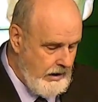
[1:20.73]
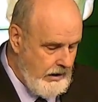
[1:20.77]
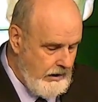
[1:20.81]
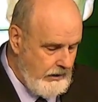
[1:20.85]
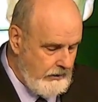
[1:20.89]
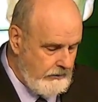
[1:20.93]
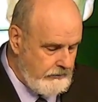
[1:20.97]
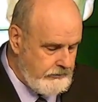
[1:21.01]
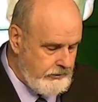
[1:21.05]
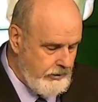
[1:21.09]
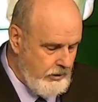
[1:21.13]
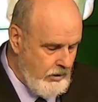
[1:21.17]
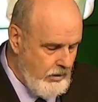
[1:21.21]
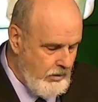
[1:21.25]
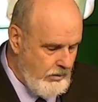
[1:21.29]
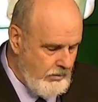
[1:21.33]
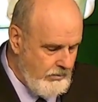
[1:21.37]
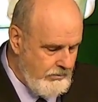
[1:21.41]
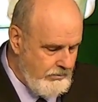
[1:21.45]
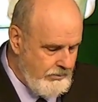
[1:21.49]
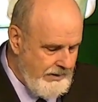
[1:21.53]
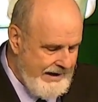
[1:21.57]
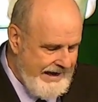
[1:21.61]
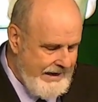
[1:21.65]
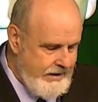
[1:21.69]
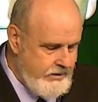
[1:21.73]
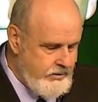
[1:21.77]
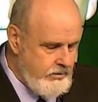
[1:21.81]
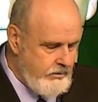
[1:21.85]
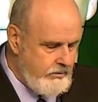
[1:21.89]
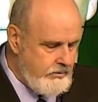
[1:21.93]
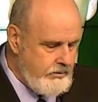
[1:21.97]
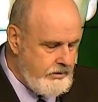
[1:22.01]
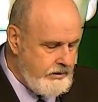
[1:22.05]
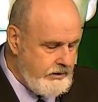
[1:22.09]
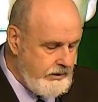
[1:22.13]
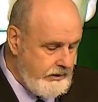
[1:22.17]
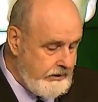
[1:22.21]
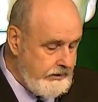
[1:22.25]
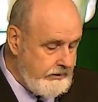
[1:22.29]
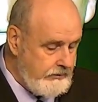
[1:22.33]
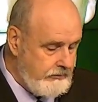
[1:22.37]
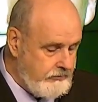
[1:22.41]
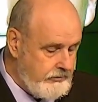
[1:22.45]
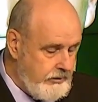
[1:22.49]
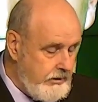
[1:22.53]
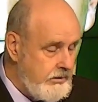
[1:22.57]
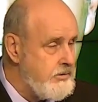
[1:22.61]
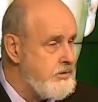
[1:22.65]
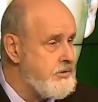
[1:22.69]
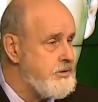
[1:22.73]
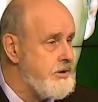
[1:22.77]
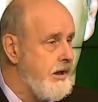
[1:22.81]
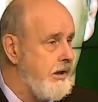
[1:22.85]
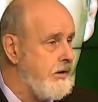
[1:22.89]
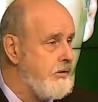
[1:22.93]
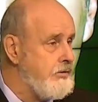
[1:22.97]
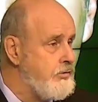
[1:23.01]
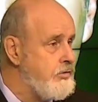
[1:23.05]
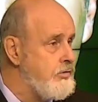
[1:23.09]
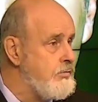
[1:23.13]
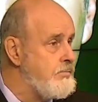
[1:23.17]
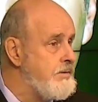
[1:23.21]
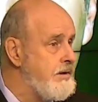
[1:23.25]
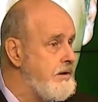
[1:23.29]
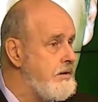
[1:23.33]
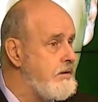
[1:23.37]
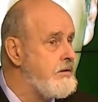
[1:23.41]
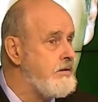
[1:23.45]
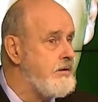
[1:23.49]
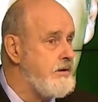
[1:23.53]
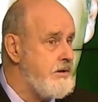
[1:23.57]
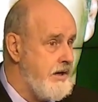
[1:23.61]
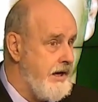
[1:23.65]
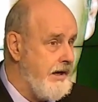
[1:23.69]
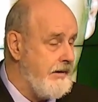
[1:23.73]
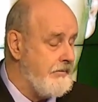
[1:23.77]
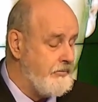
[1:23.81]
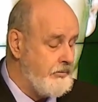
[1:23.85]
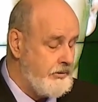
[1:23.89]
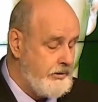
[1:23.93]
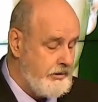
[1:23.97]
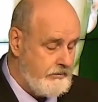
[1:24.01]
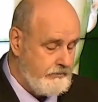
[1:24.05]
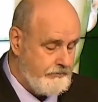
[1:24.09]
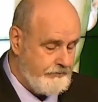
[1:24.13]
So by your deeds shall you be condemned.